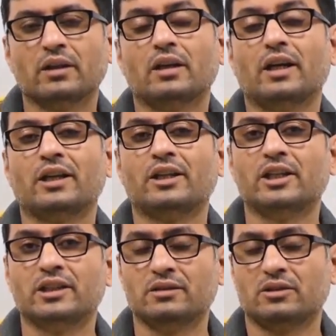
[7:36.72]
And
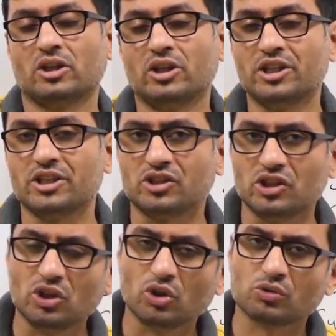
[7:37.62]
then 30
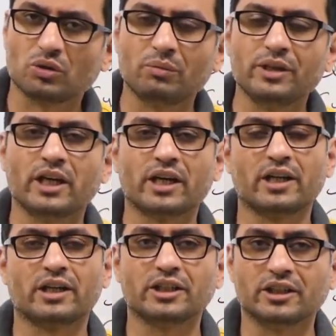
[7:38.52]
zeros will be
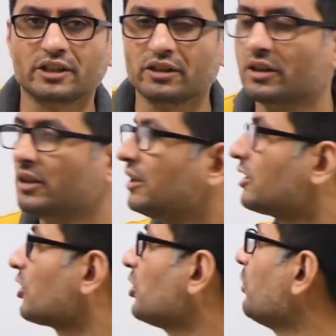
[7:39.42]
added at the end. So you